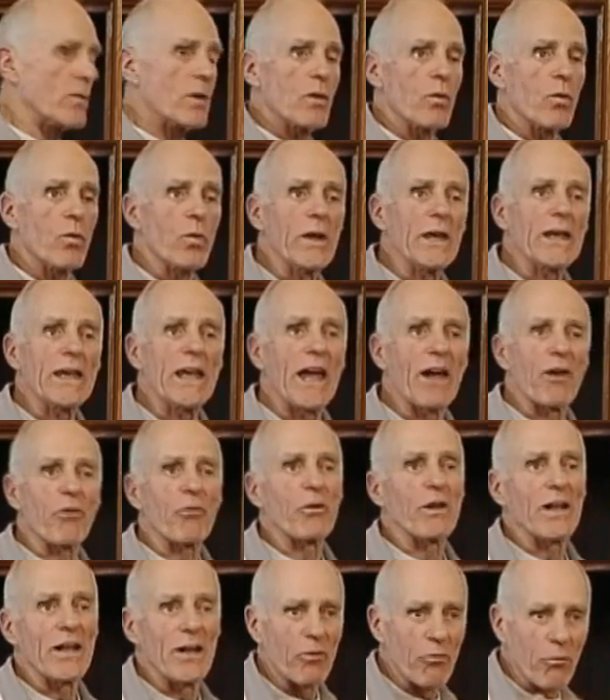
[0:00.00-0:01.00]
we can't
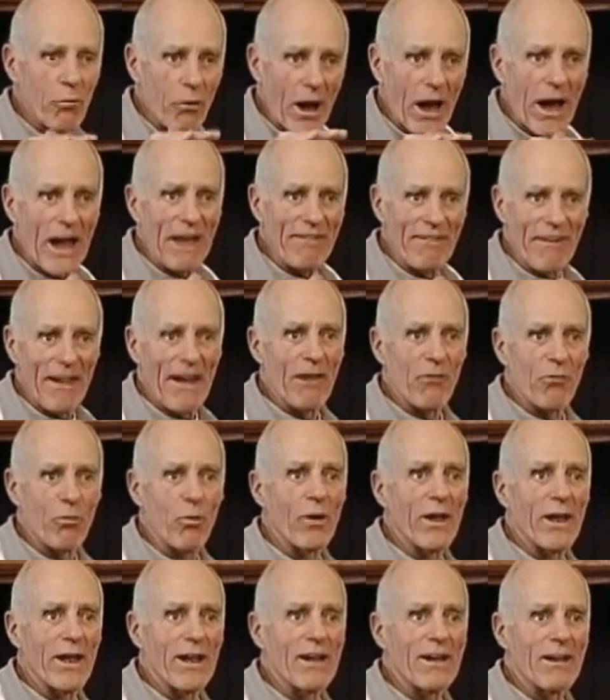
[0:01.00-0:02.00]
really ride that
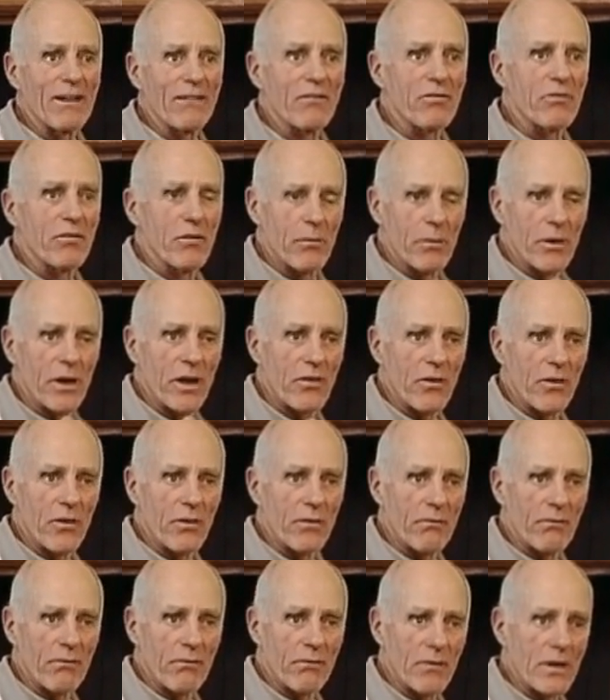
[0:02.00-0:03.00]
wing from
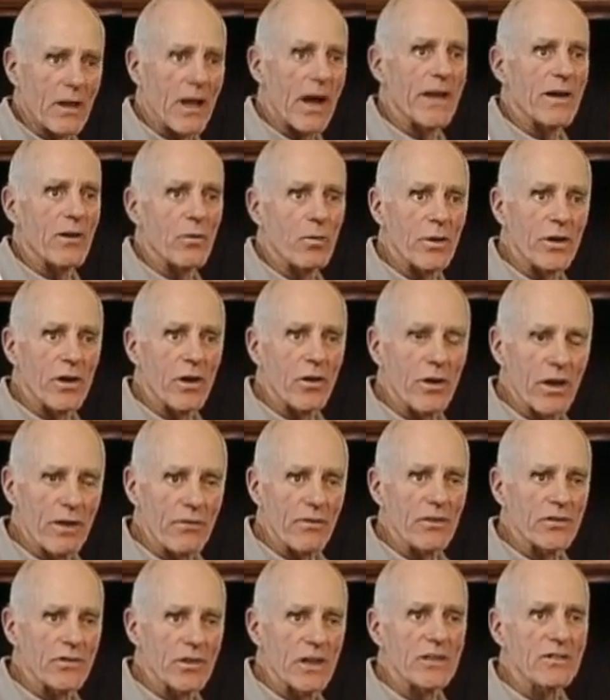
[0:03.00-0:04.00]
another glider. We don't have
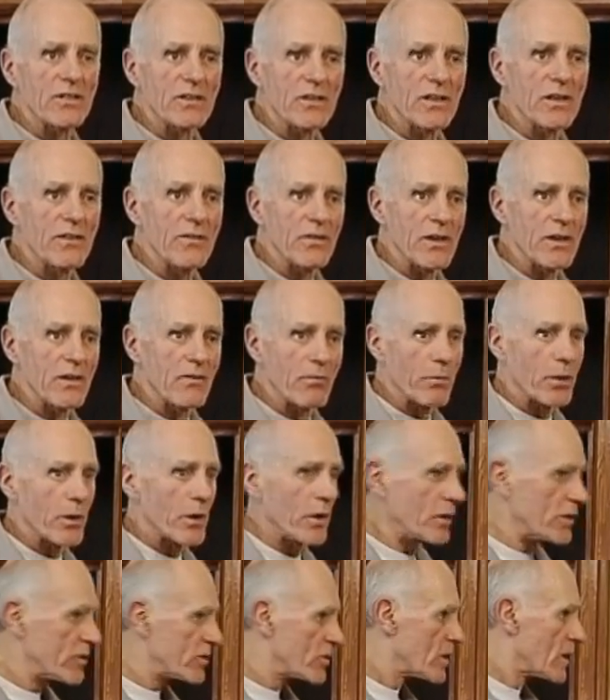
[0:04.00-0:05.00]
the sensitivity of
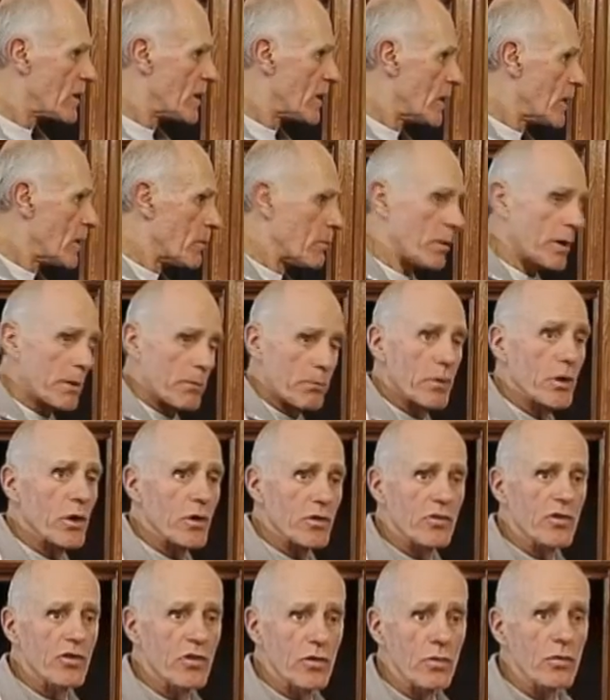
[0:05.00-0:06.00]
birds. But
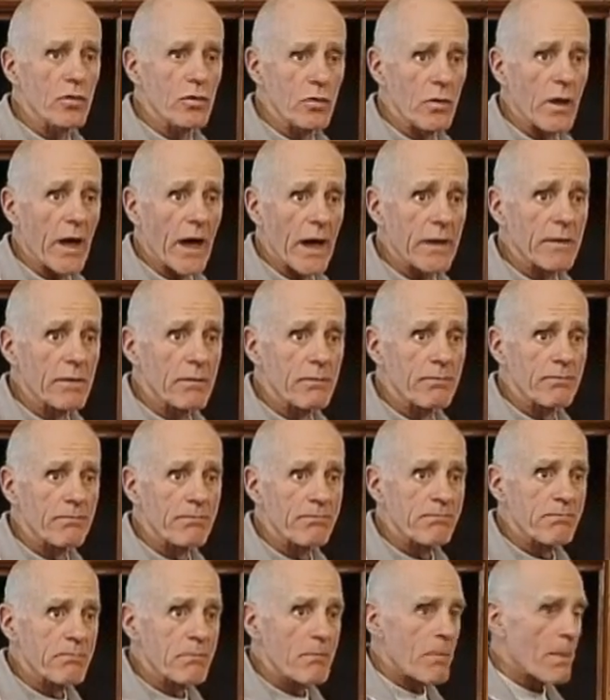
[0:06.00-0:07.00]
birds do that.
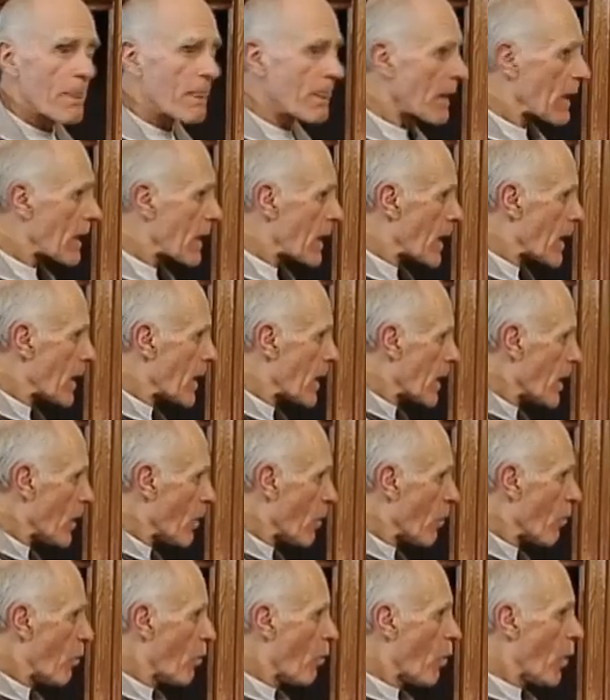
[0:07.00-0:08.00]

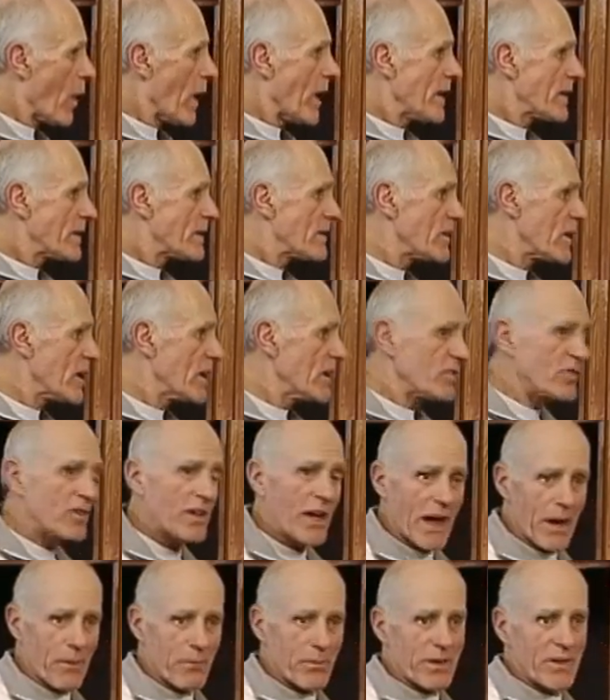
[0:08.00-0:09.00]
What does
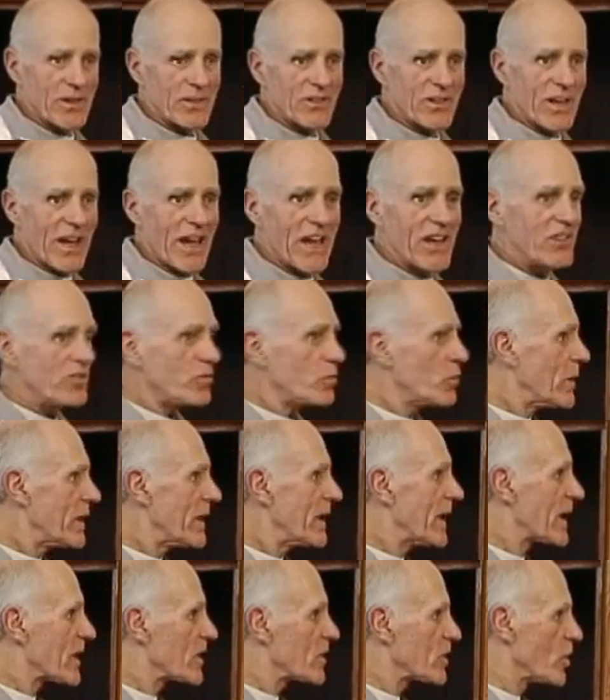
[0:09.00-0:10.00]
happen is as we
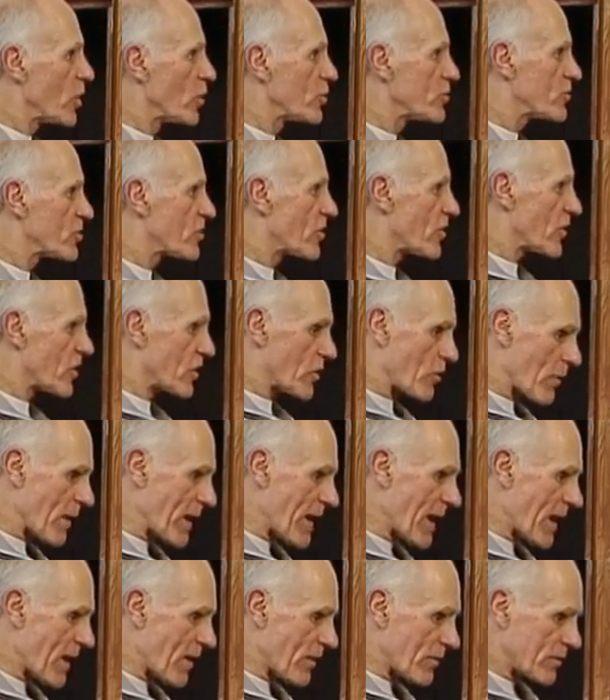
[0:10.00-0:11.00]
get close to the
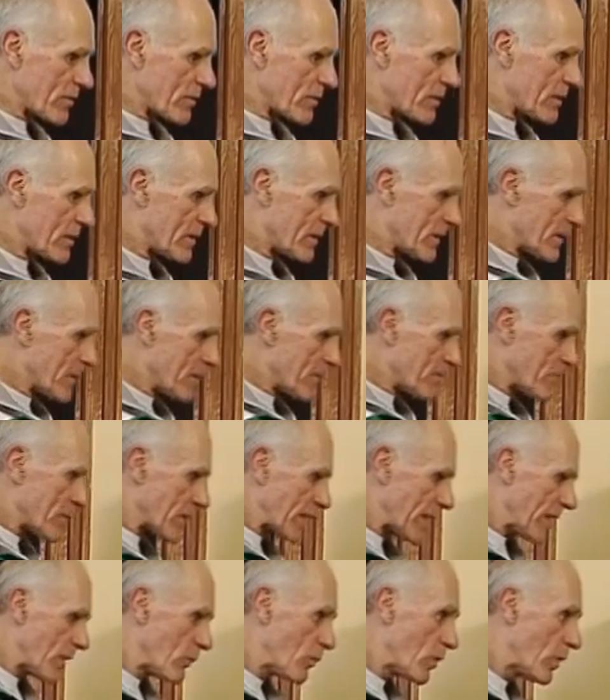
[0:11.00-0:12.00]
ground,
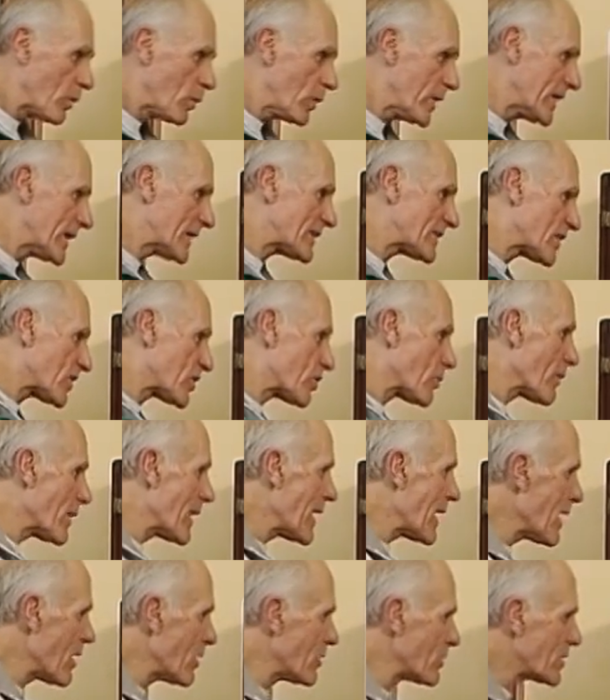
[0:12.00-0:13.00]
when we get the
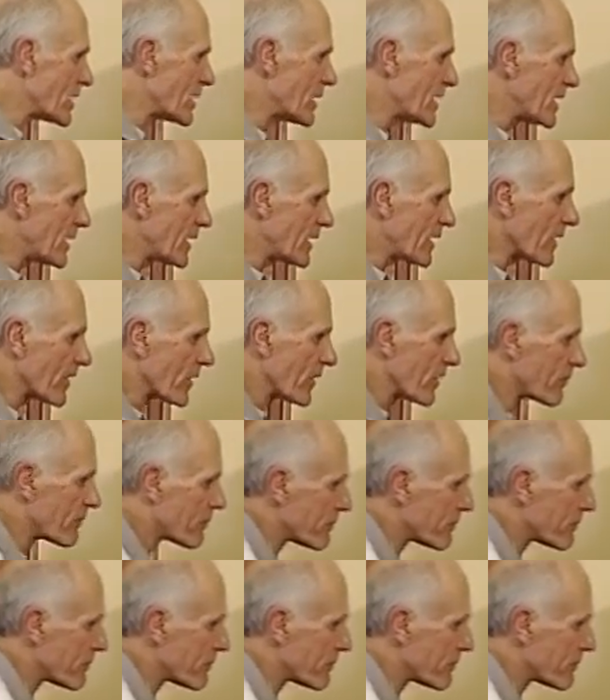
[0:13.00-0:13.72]
ground in here,